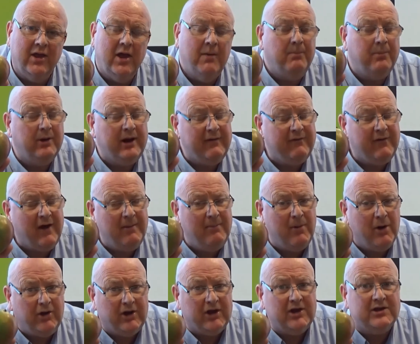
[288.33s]
But if I'm
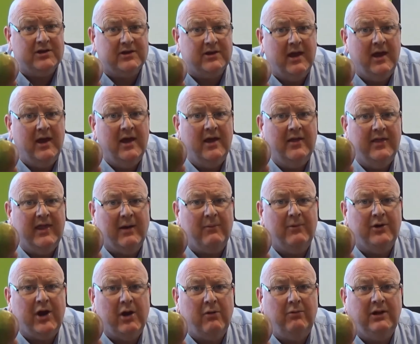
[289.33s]
honest, that
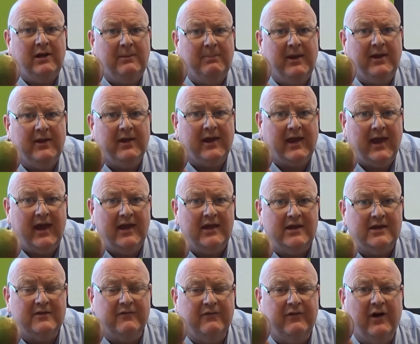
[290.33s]
would only be the
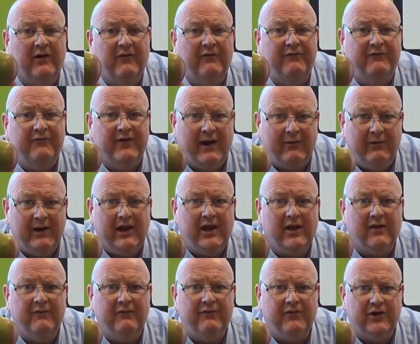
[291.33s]
case for a very
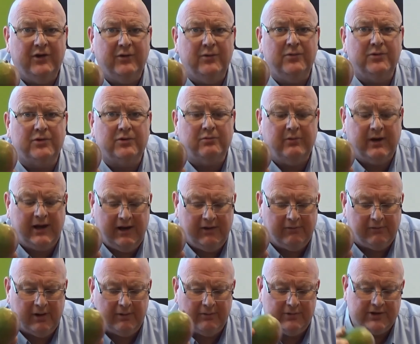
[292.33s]
confused
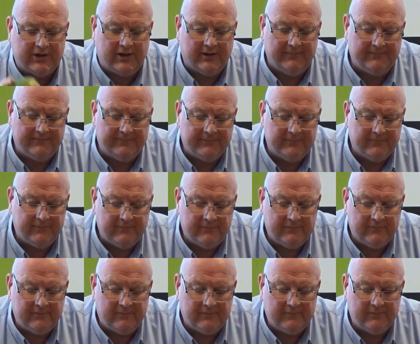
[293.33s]
greengrocer.
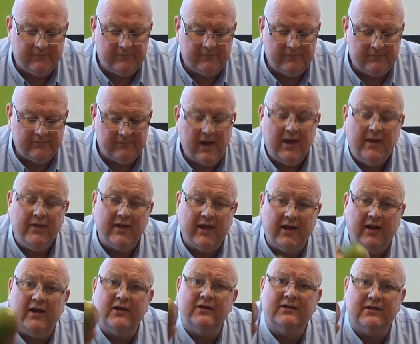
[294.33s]
They
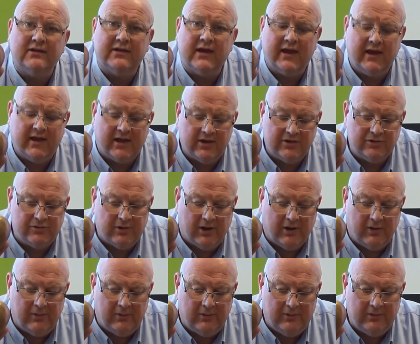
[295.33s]
like to take
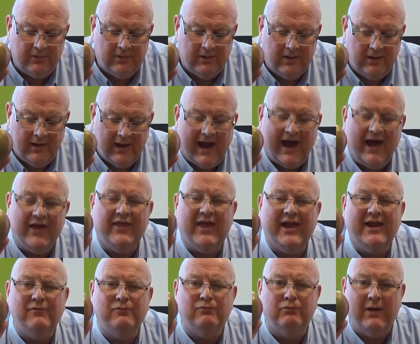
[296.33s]
control and
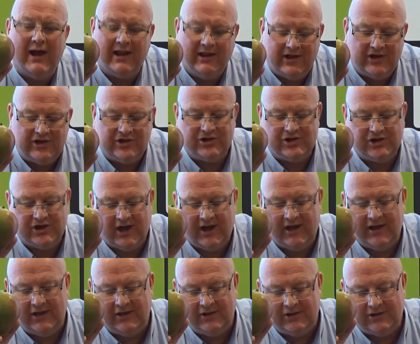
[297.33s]
they relish
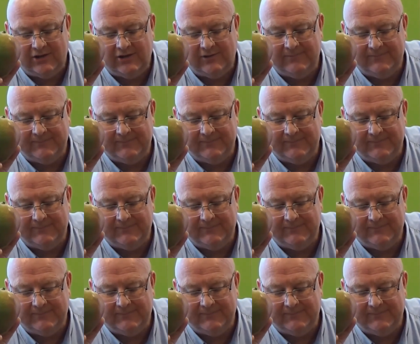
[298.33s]
change.